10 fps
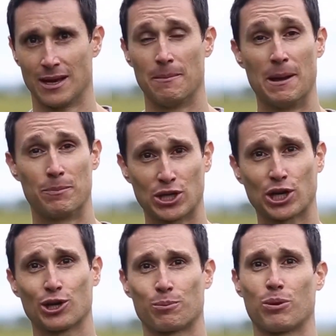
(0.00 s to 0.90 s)
In
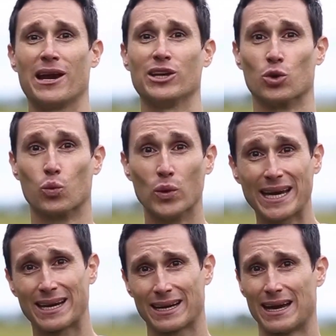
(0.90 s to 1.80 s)
particular, planning your
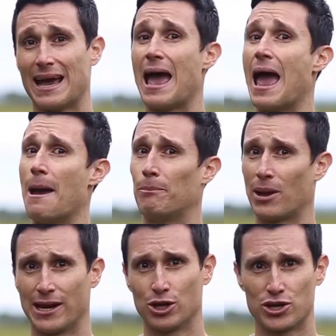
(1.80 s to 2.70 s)
week and
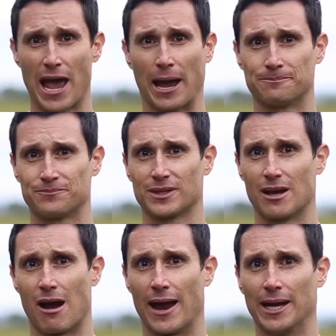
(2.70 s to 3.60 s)
planning your day,
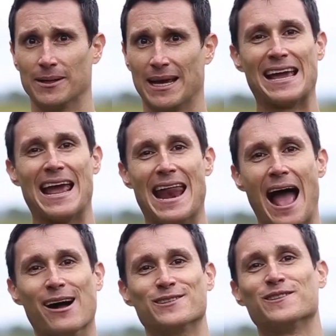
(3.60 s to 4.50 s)
all right? An
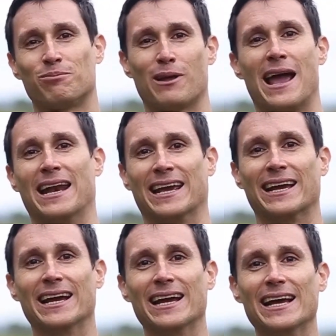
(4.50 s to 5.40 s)
ounce of planning
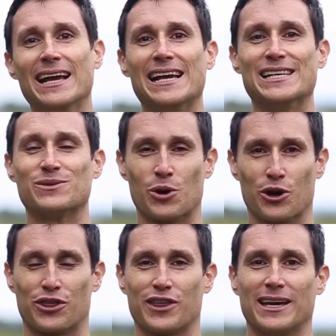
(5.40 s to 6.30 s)
is
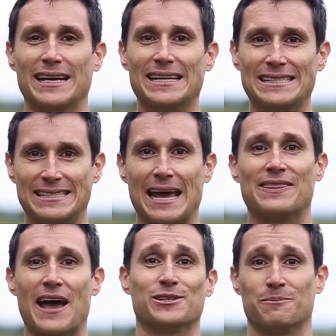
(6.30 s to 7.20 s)
worth
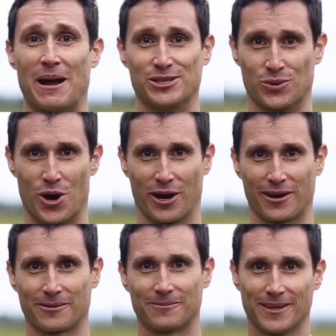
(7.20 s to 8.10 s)
10,000 pounds of work,
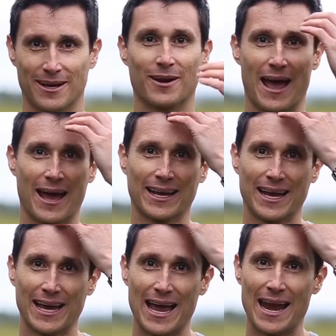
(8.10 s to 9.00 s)
okay?
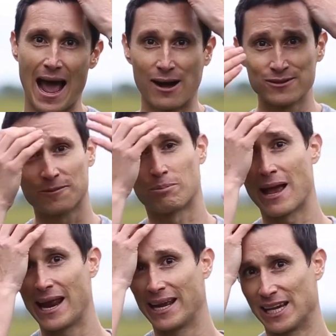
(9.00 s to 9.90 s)
An ounce of
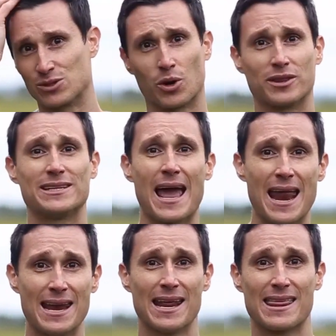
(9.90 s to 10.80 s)
planning is worth
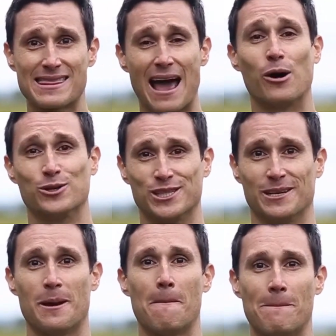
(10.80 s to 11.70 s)

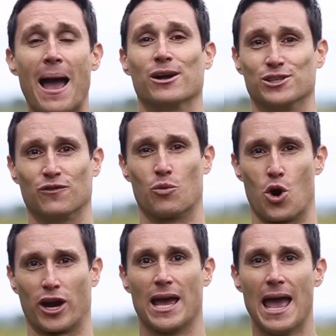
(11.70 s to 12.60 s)
10,000 pounds of
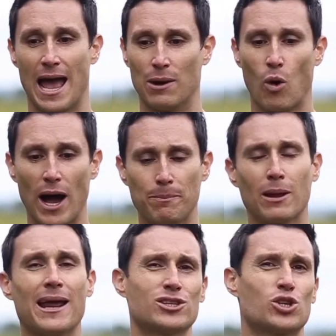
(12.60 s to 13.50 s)
work. And why
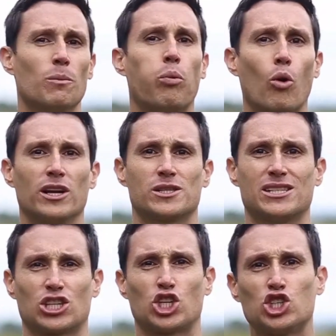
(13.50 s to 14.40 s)
planning is so important is
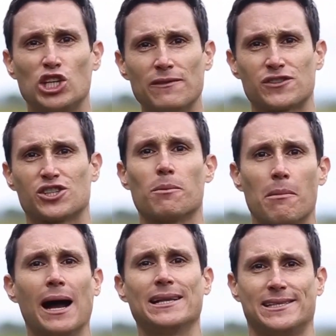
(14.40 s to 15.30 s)
because it shifts your
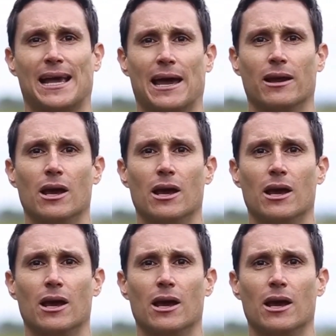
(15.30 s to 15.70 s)
mindset